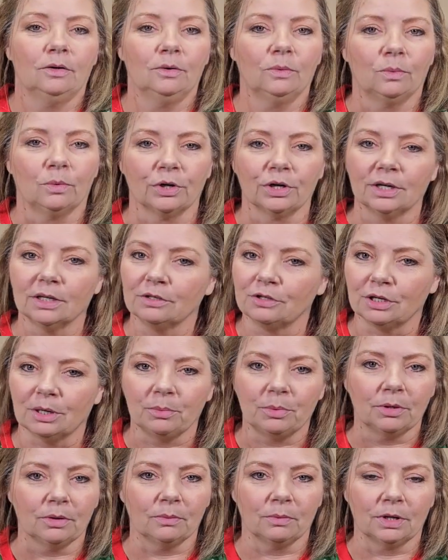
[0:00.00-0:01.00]
We're gonna
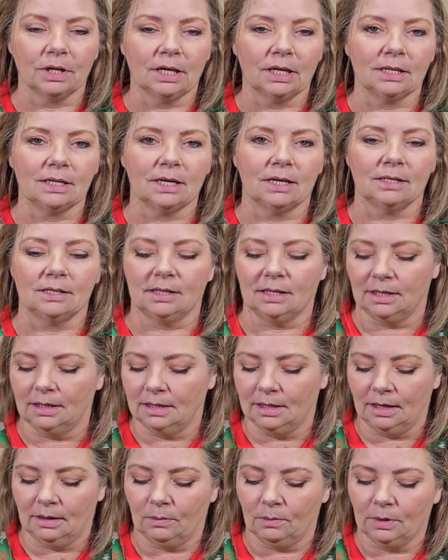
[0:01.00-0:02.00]
jump in and we're gonna taste
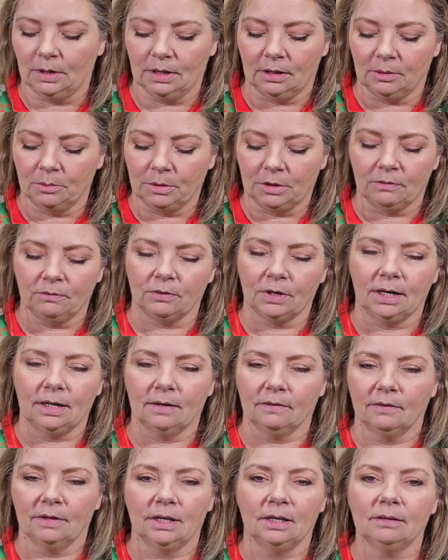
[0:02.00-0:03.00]
it, and we're not gonna be afraid
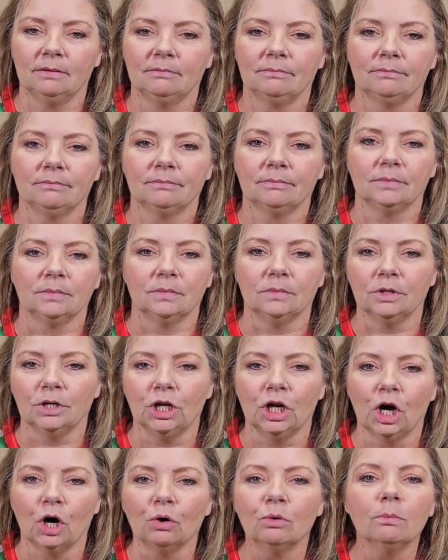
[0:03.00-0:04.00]
of it.
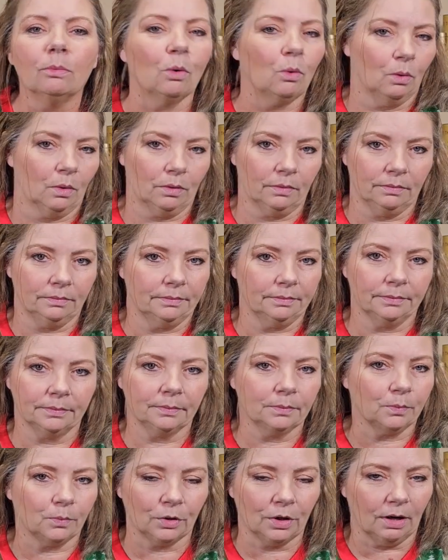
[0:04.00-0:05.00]
No more.
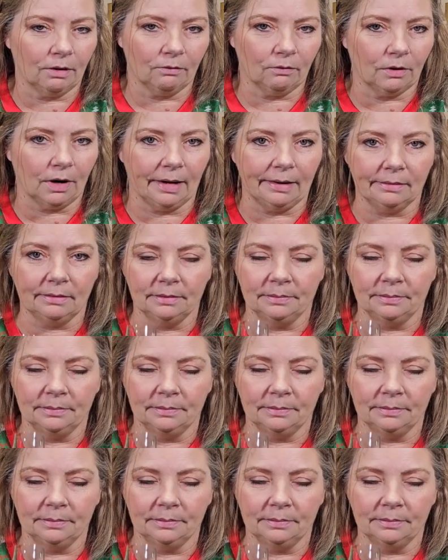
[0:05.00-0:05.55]
We're not afraid.